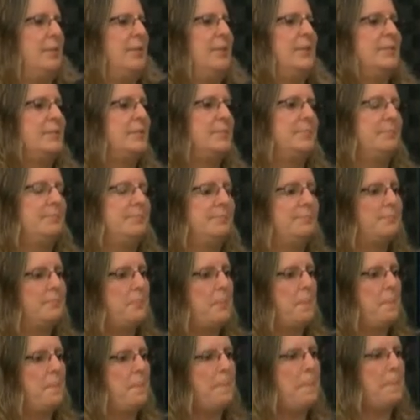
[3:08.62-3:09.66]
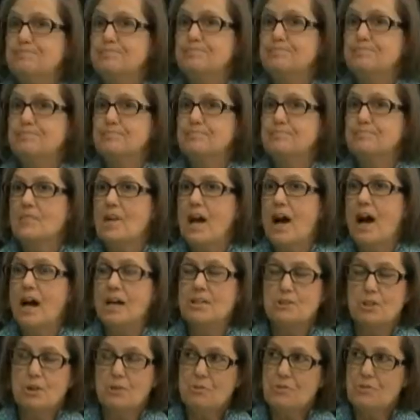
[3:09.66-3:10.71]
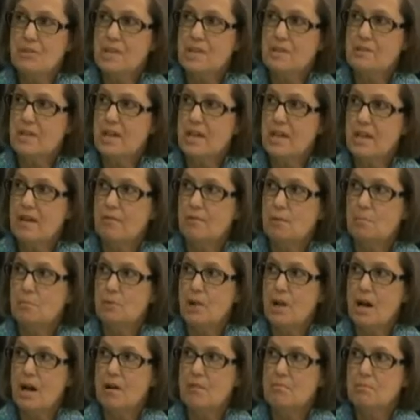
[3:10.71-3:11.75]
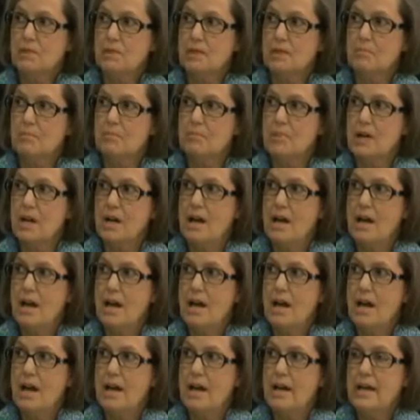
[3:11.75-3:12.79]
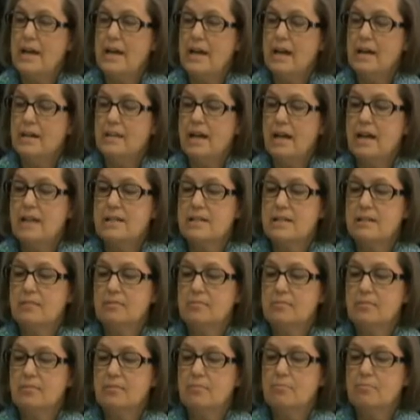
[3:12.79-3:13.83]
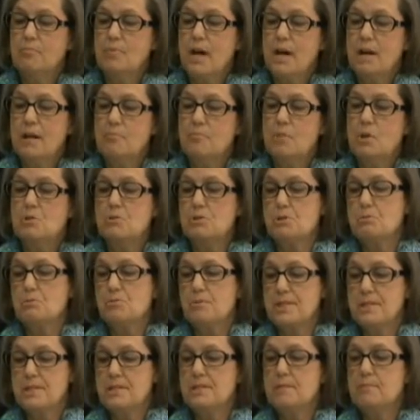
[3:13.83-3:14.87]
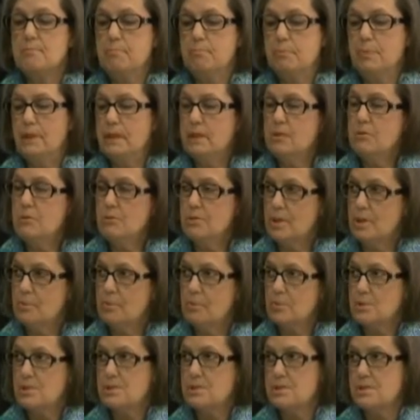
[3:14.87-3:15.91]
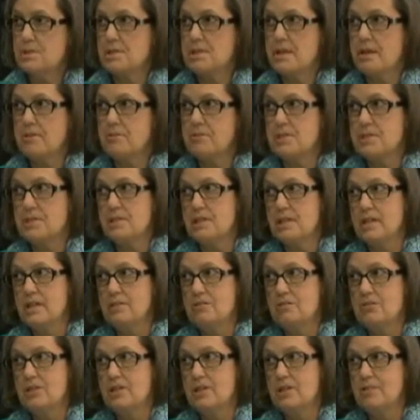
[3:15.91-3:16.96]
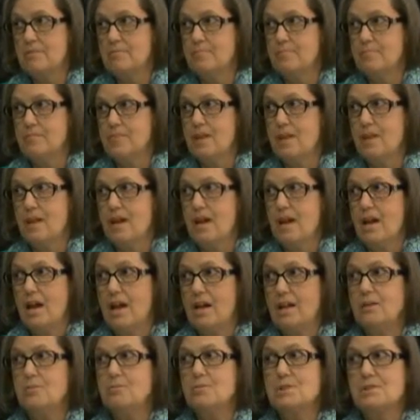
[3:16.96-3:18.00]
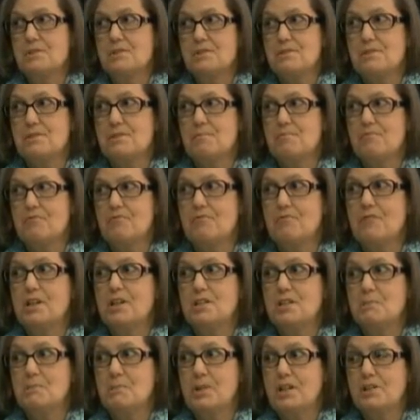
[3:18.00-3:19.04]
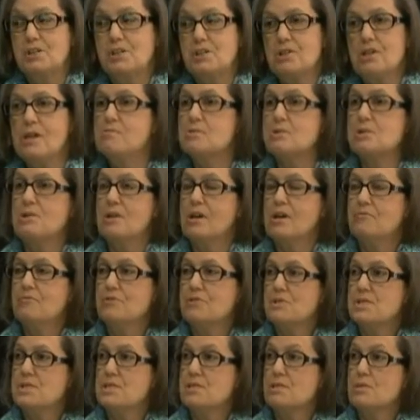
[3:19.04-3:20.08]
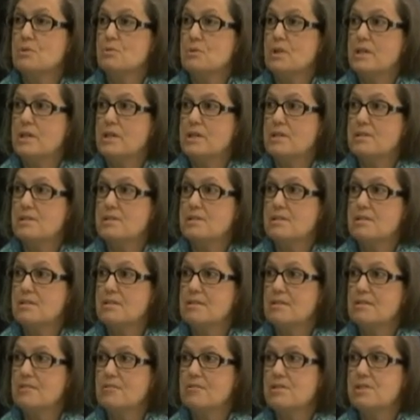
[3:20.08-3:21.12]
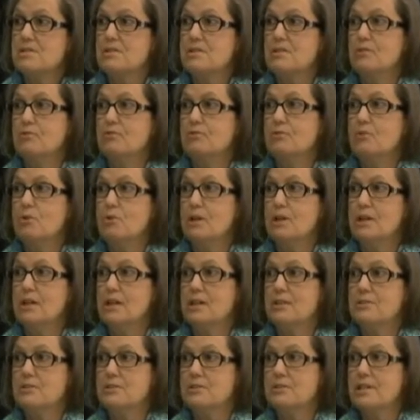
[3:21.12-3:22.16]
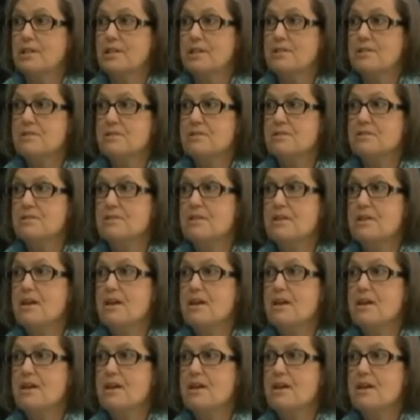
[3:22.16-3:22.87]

um, I don't think they have a problem. And I, my most recent big trip was to Southeast Asia. Ooh. It was very special. I was gone for six weeks, visited oh. four countries.